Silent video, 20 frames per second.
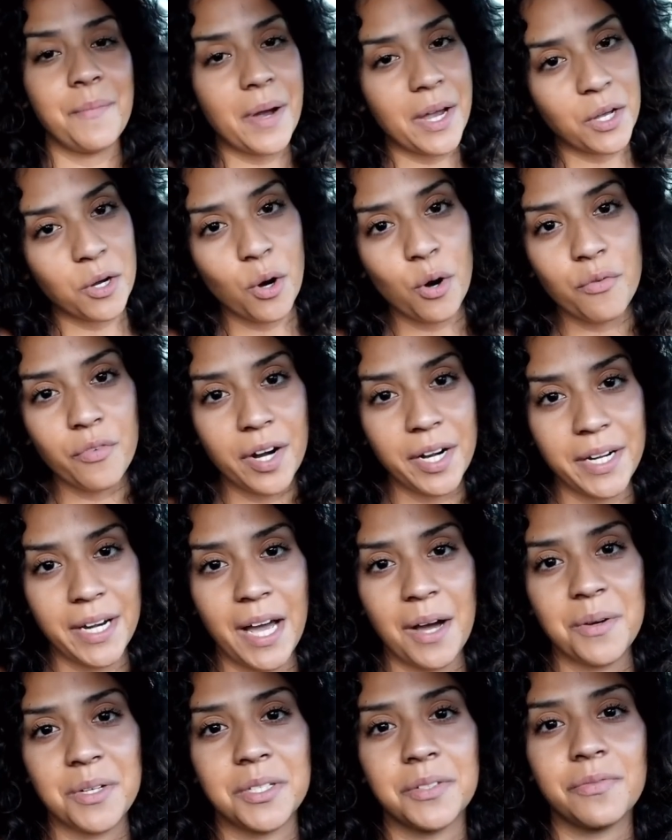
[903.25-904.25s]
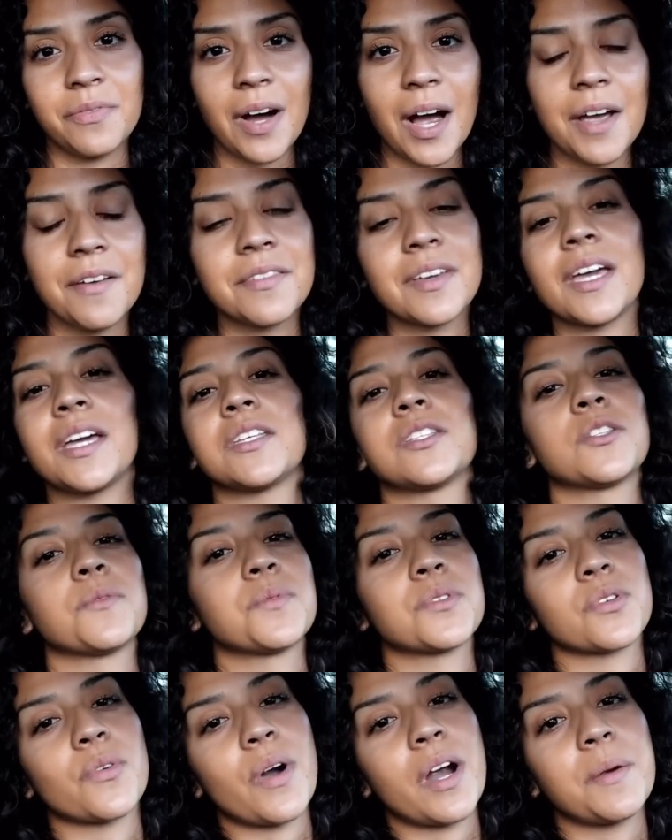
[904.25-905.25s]
My goal right now is 5K
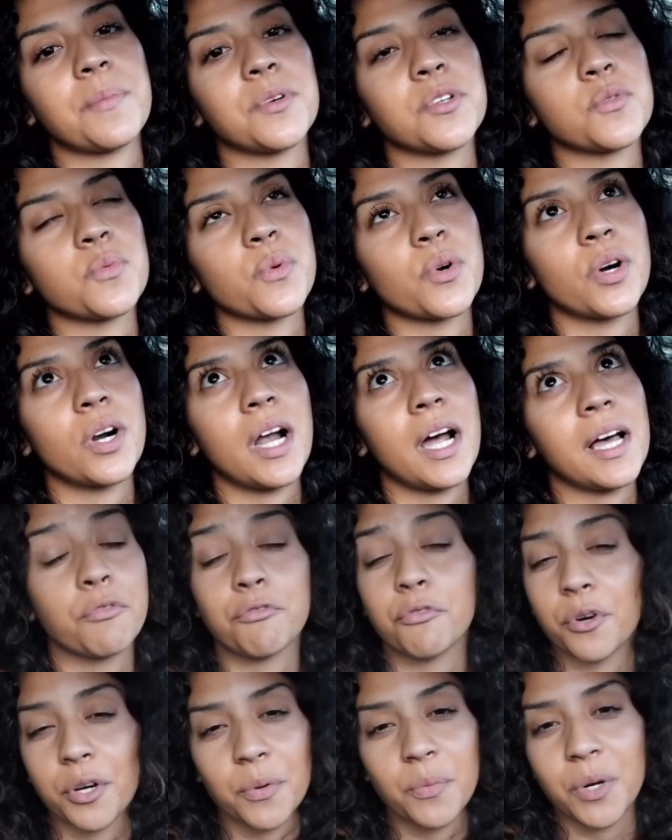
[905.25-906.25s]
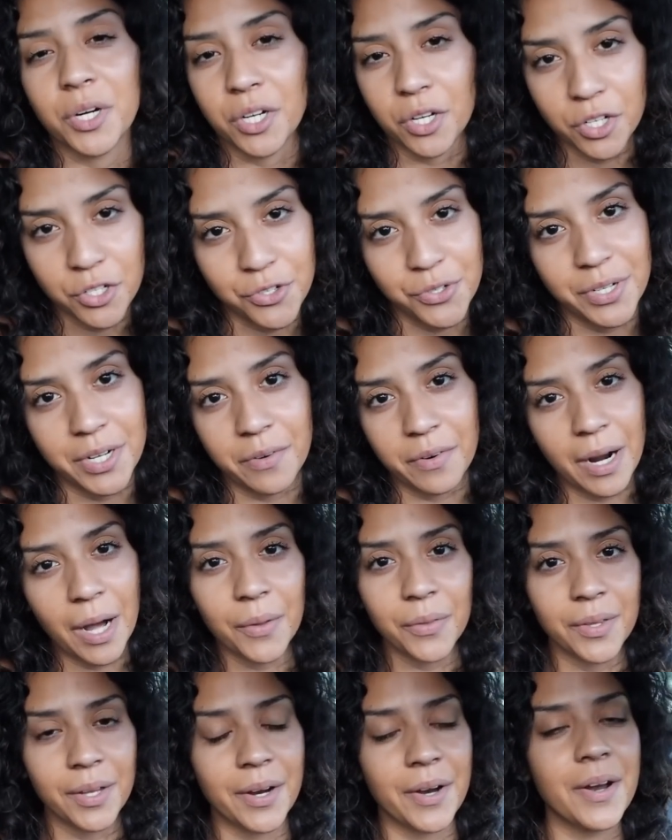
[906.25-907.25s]
subscribers. We're at 4,100,
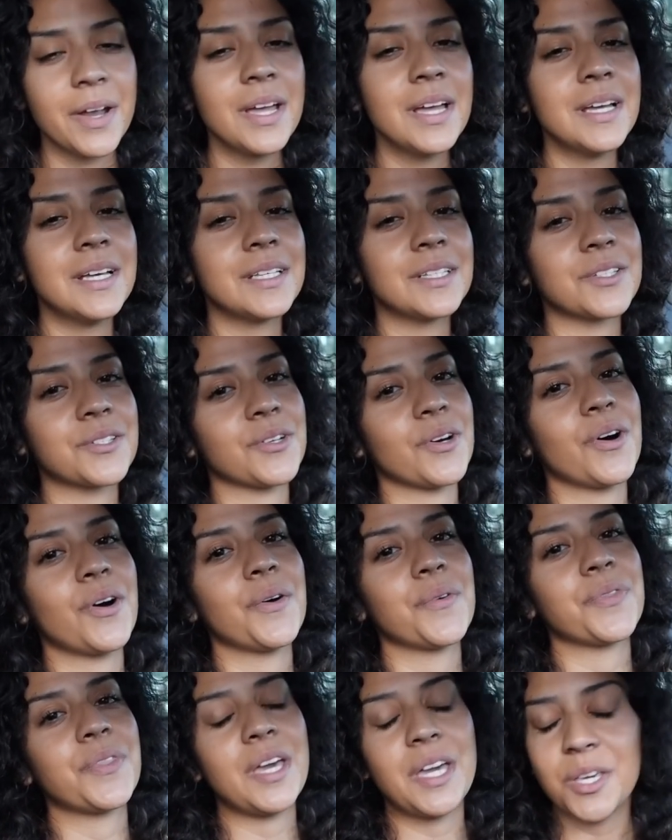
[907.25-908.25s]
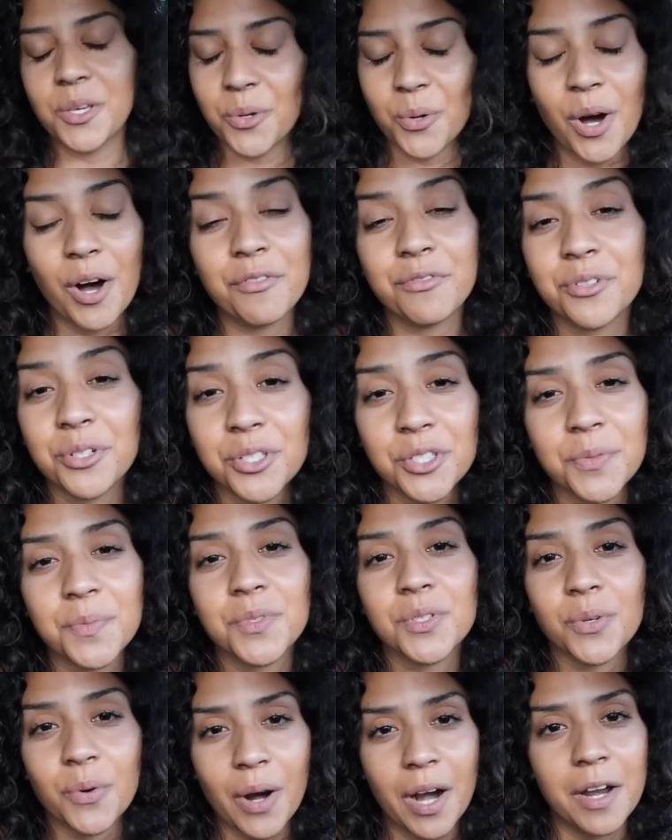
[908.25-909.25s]
around there. So thank you all for
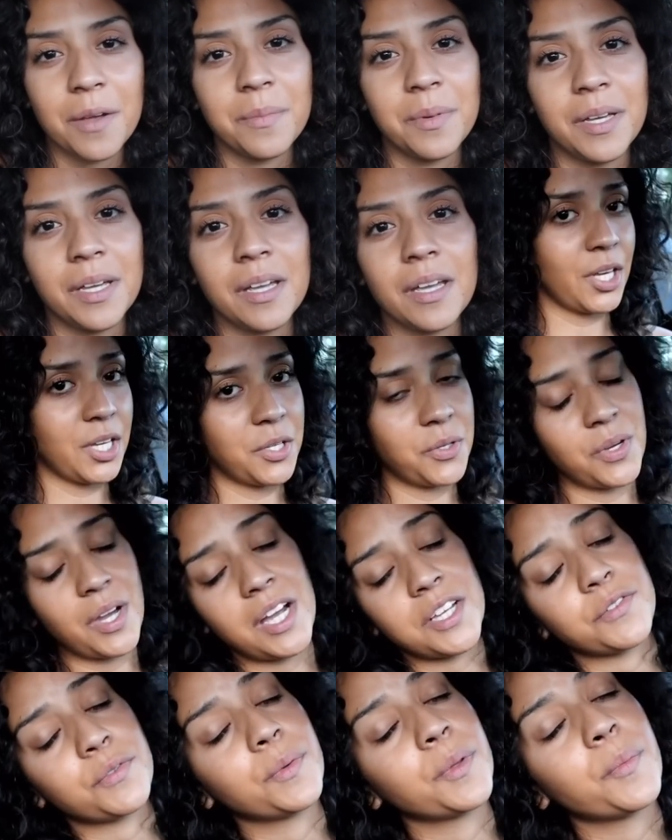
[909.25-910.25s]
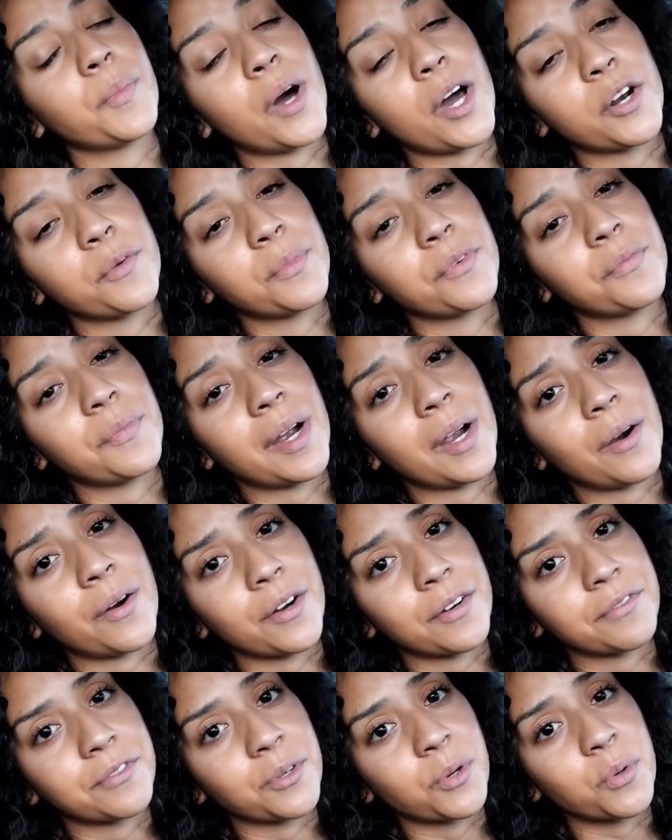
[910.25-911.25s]
subscribing. Thank you guys from the bottom of my
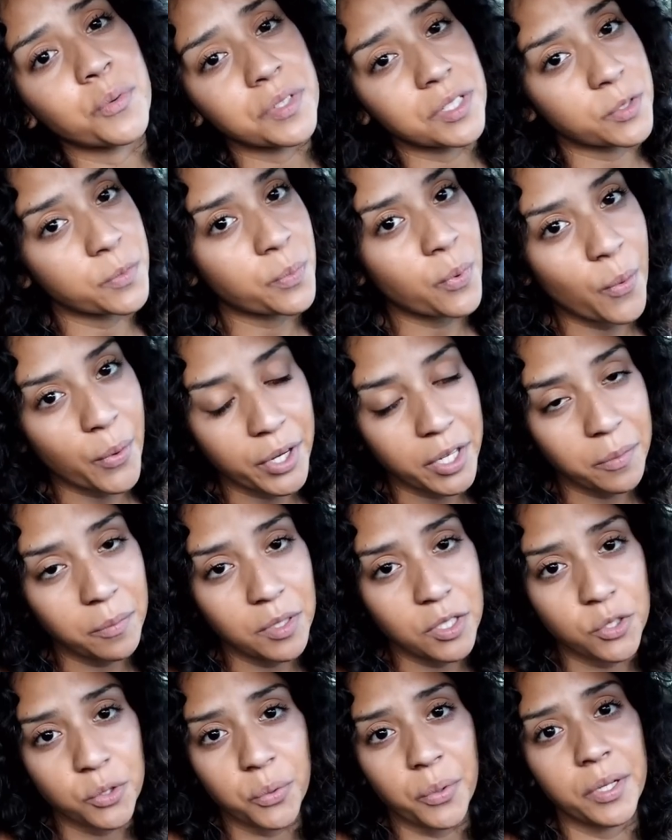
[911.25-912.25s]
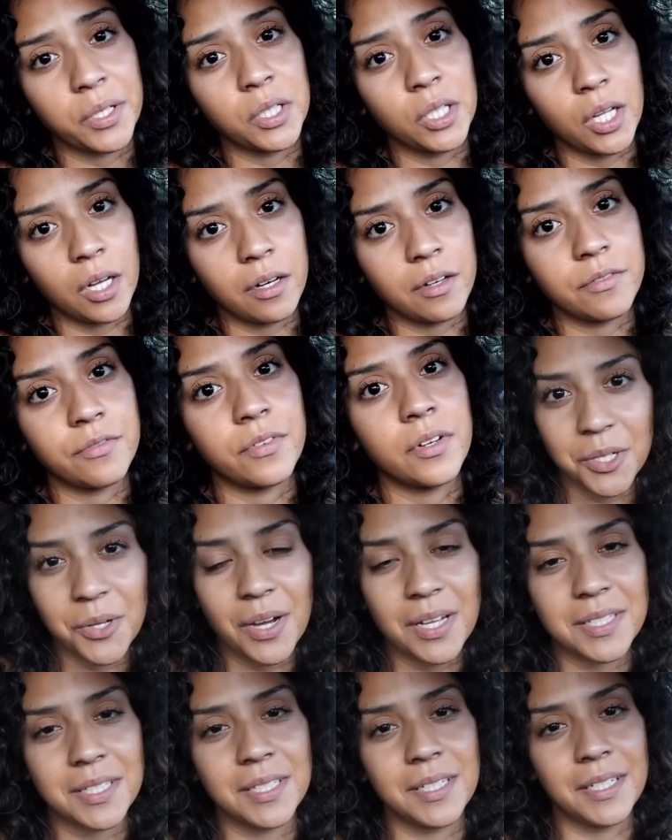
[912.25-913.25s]
heart for always supporting me, showing love. See you
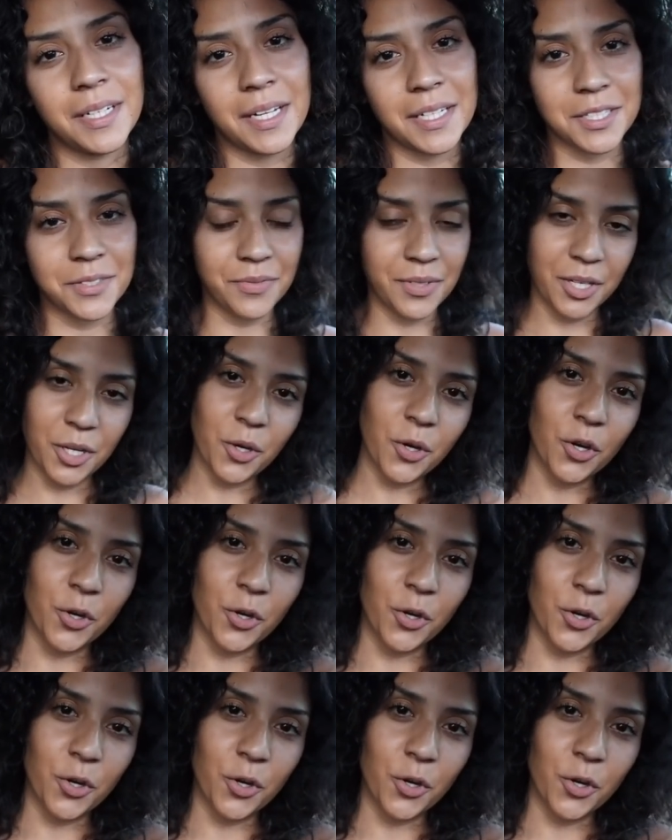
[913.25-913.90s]
guys in the next video.